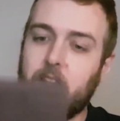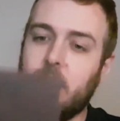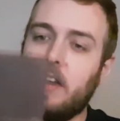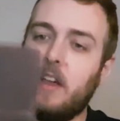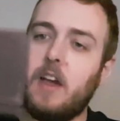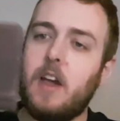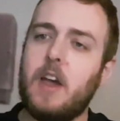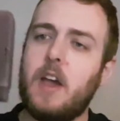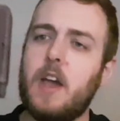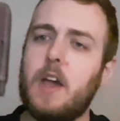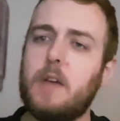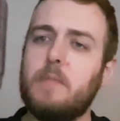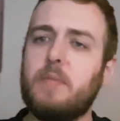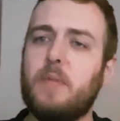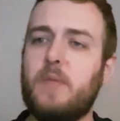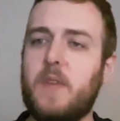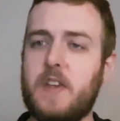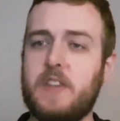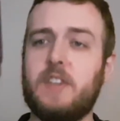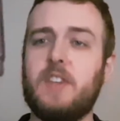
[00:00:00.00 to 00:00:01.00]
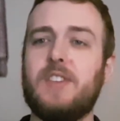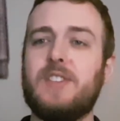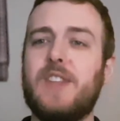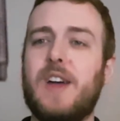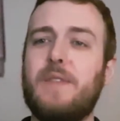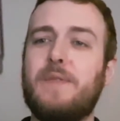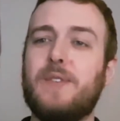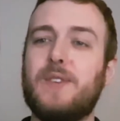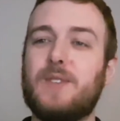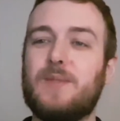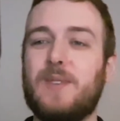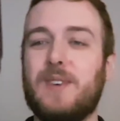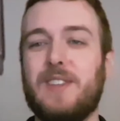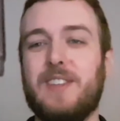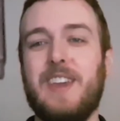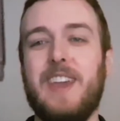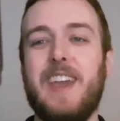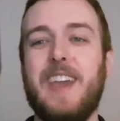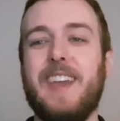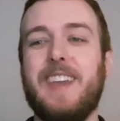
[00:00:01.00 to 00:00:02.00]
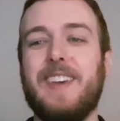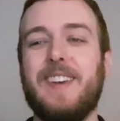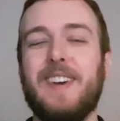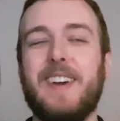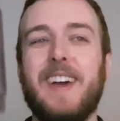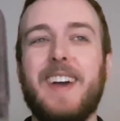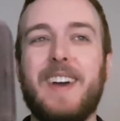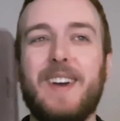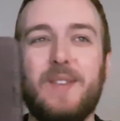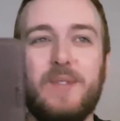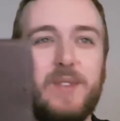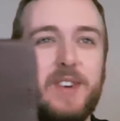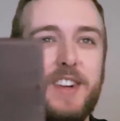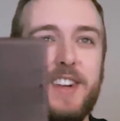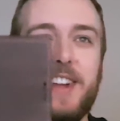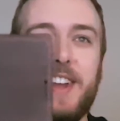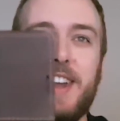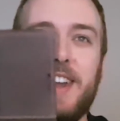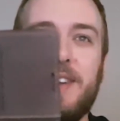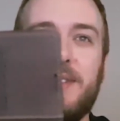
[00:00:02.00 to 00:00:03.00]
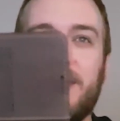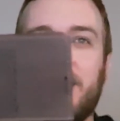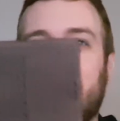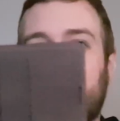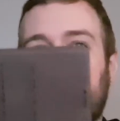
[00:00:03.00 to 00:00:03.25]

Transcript: Professor Snufflesworth, hey, we're